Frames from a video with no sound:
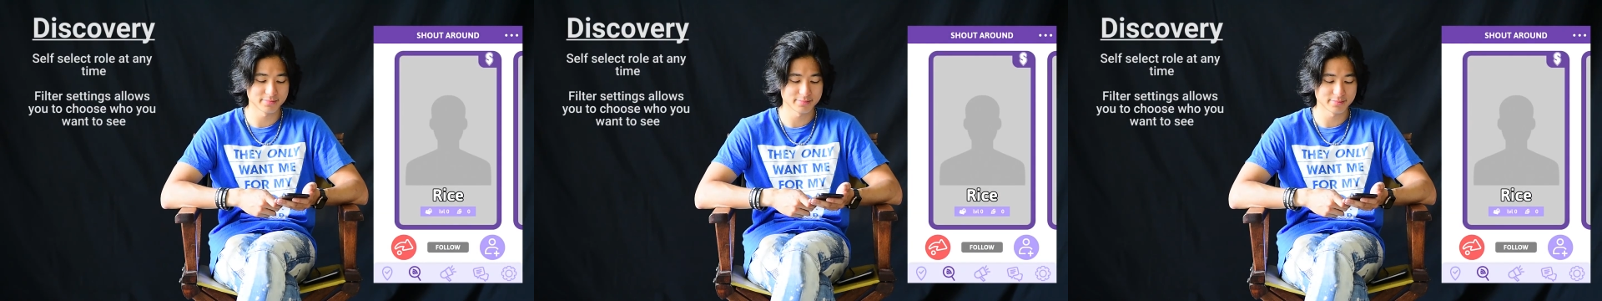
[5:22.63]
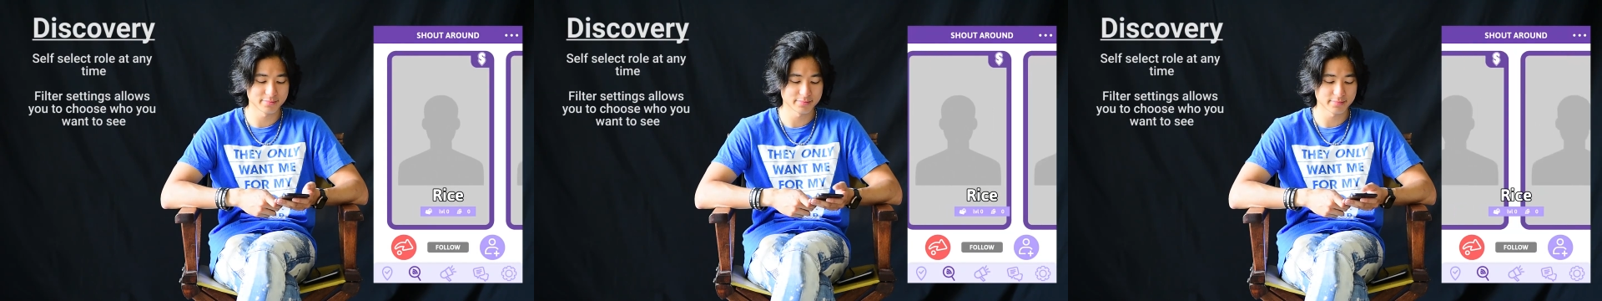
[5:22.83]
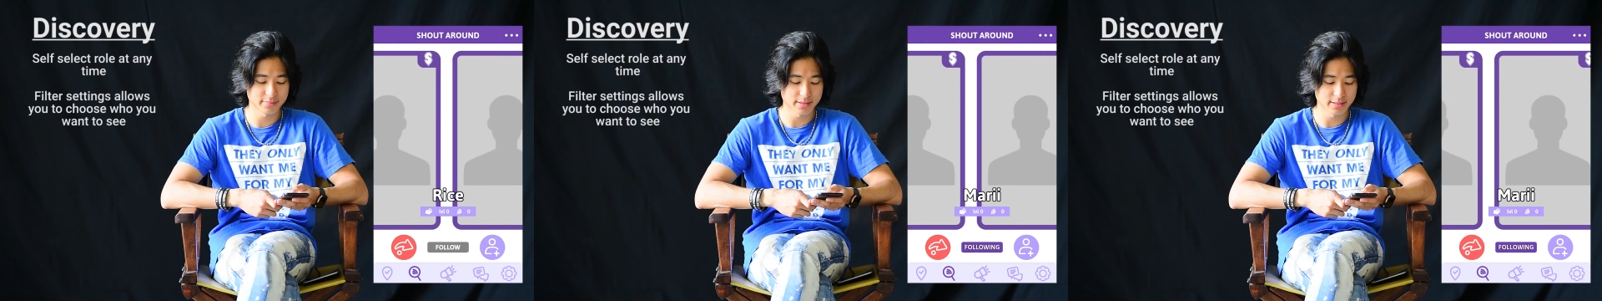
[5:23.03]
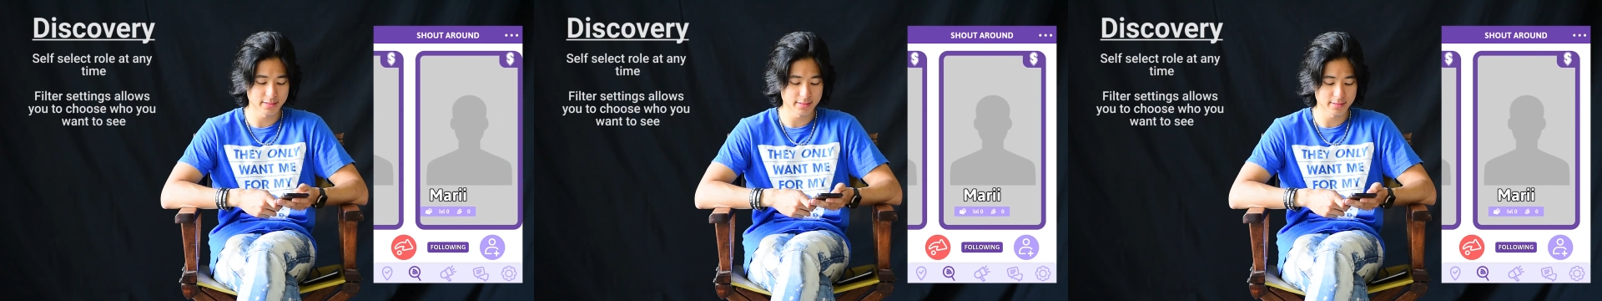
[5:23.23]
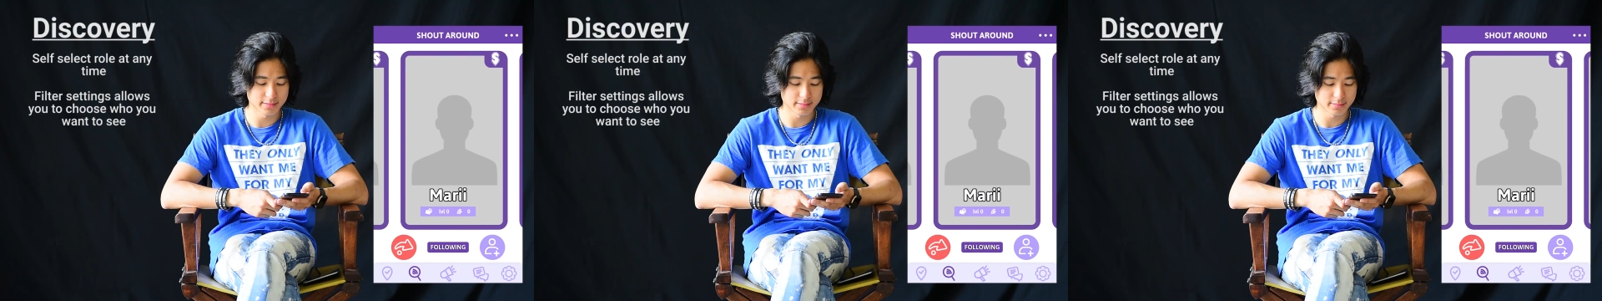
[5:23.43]

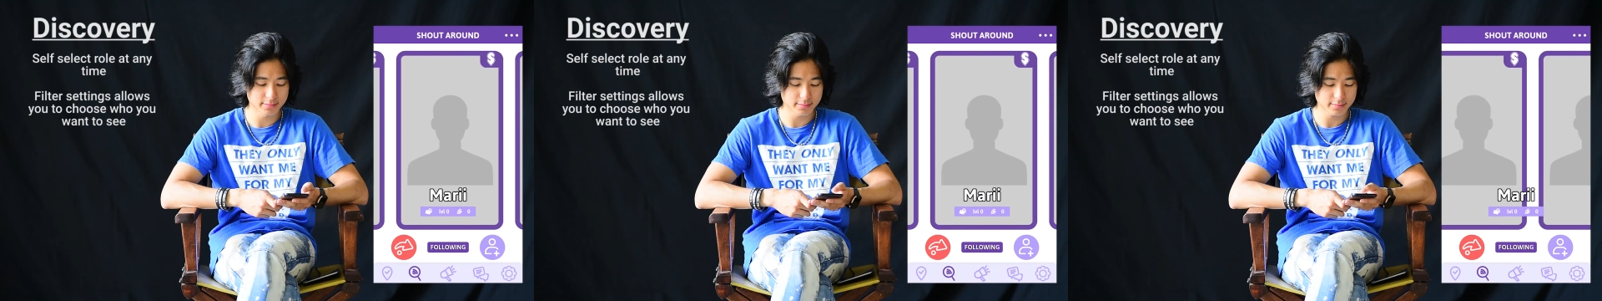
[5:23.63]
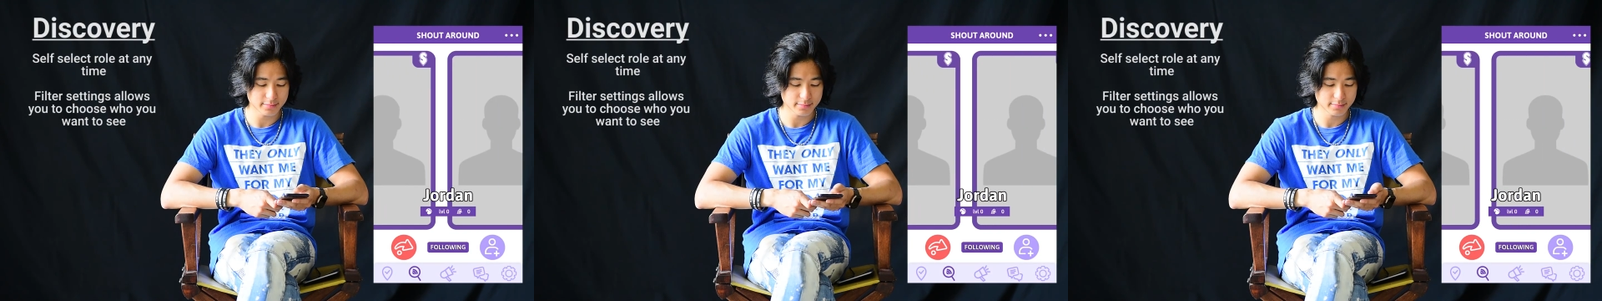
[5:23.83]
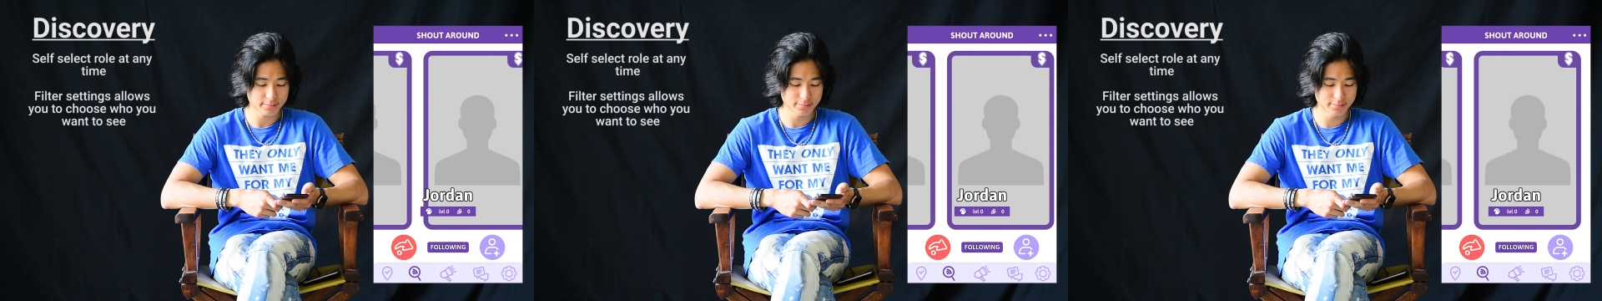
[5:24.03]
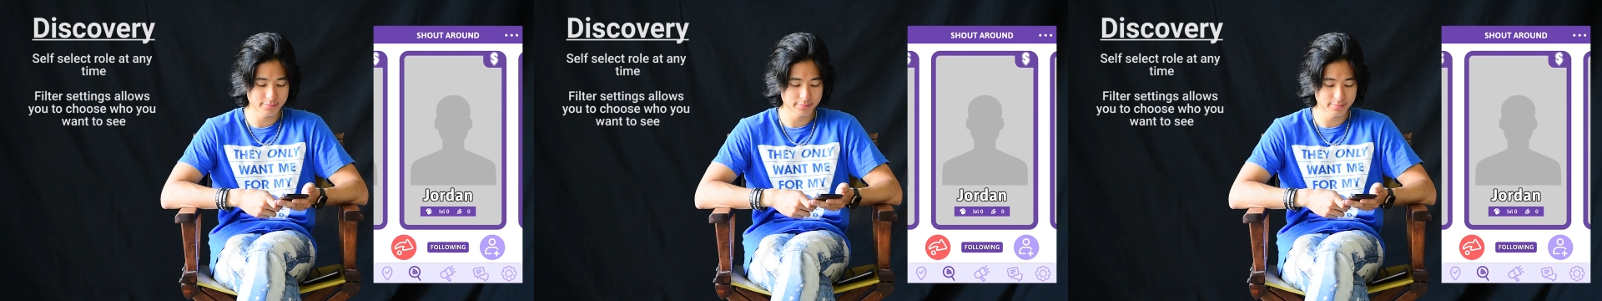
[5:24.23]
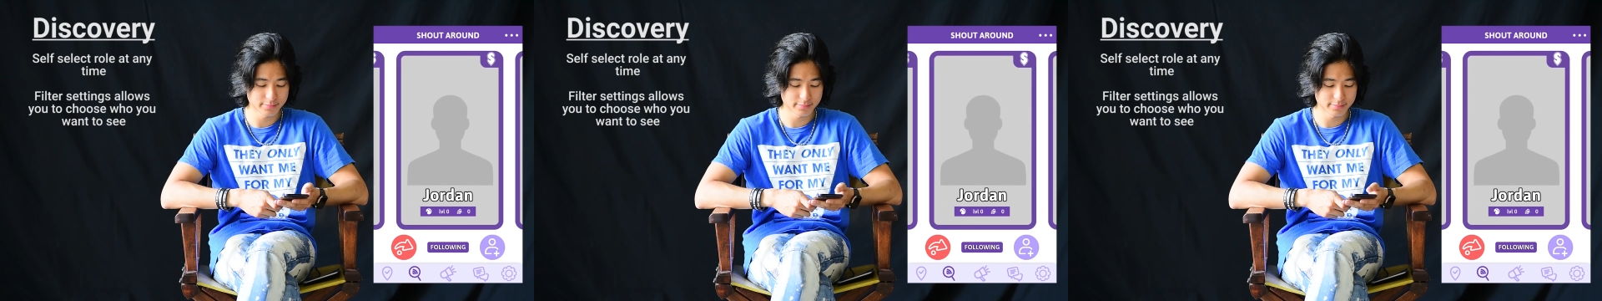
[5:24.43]

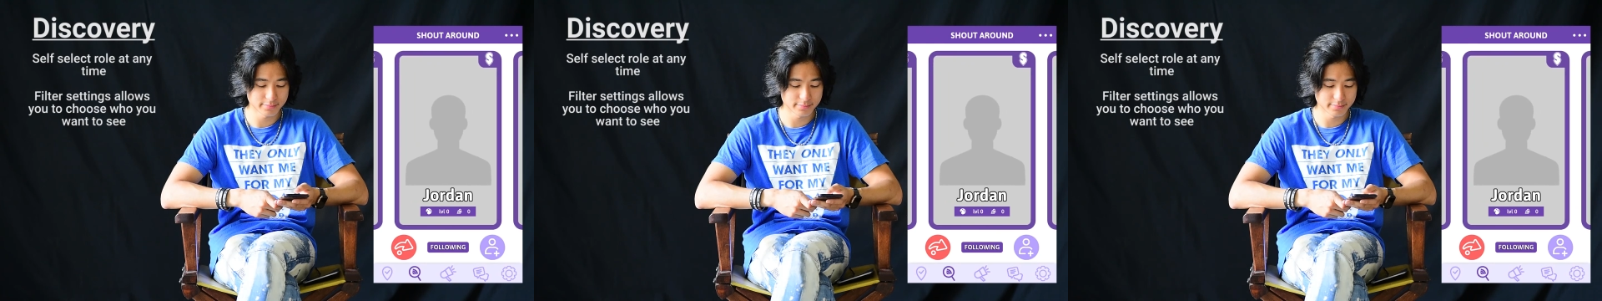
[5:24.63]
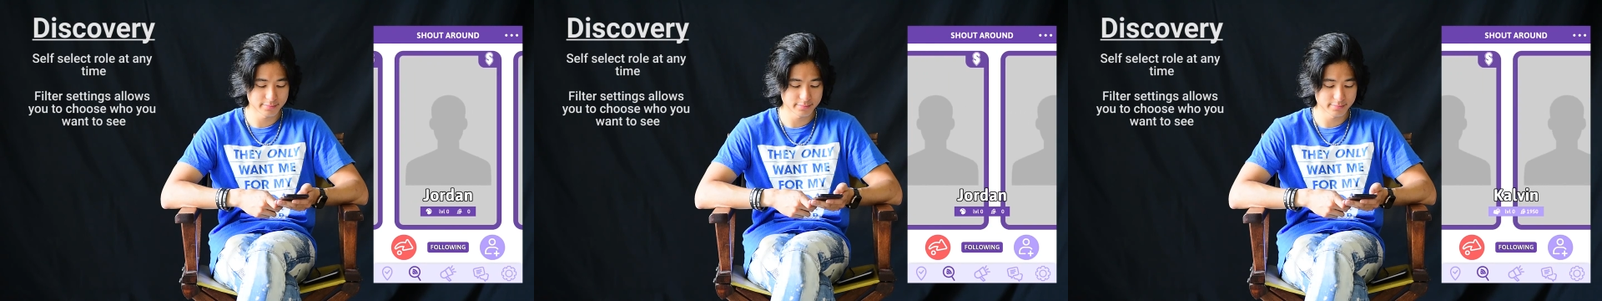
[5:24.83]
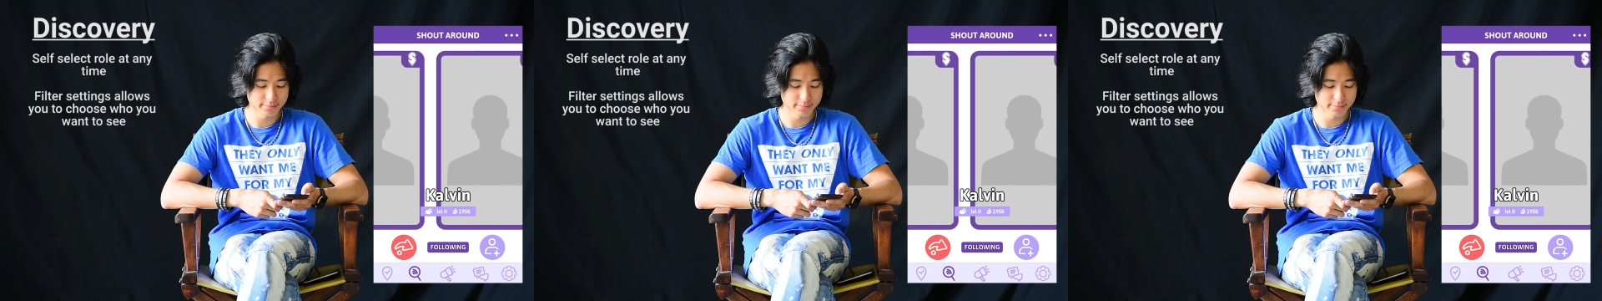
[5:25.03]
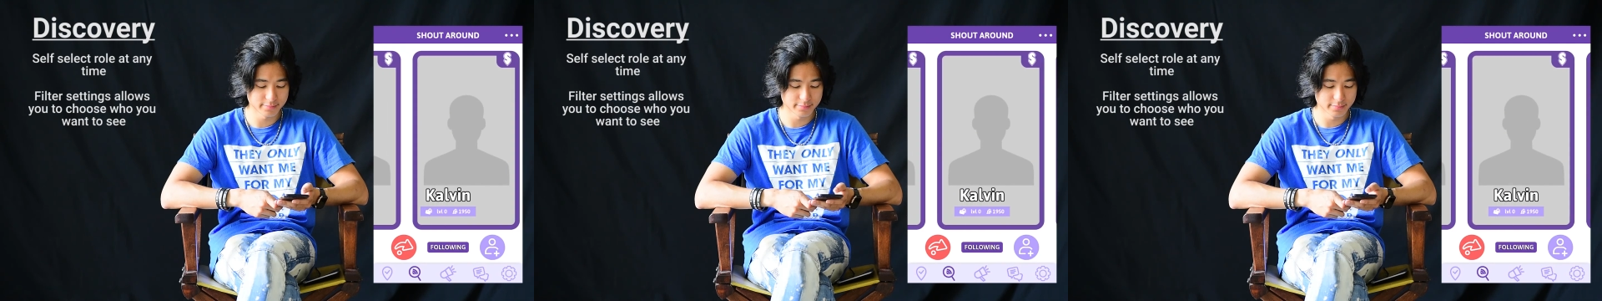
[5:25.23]
[no speech]